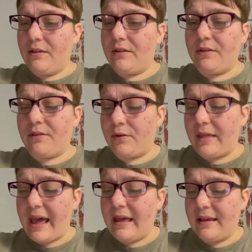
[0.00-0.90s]
So
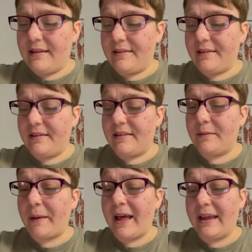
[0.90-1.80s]
that is
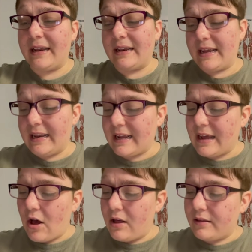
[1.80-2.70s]
spine. And I
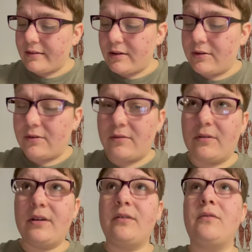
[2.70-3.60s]
also
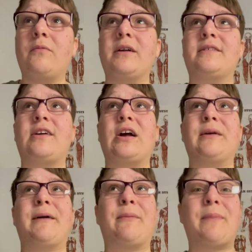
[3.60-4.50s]
want to talk
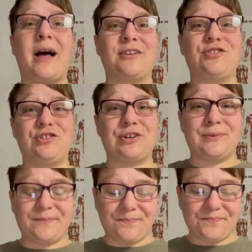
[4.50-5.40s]
about posture.
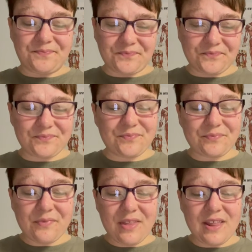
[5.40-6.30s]

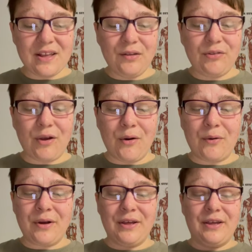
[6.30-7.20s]
So
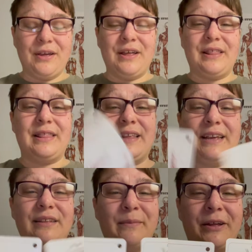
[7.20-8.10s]

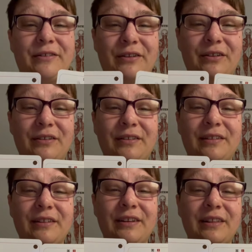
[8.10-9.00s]
these
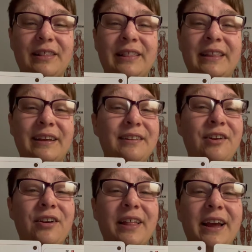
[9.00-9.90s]
muscles, these
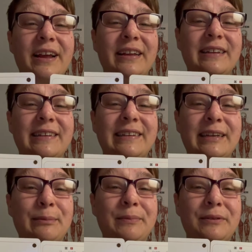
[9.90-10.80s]
are like
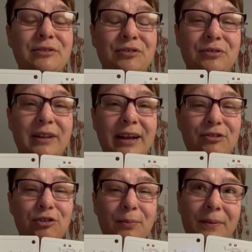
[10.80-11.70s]
deep to like
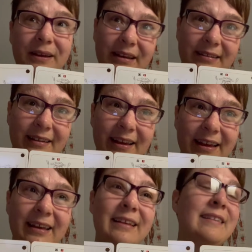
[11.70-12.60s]

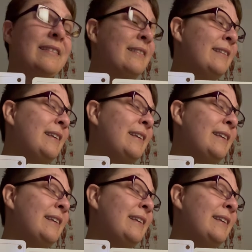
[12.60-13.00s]
trapezius,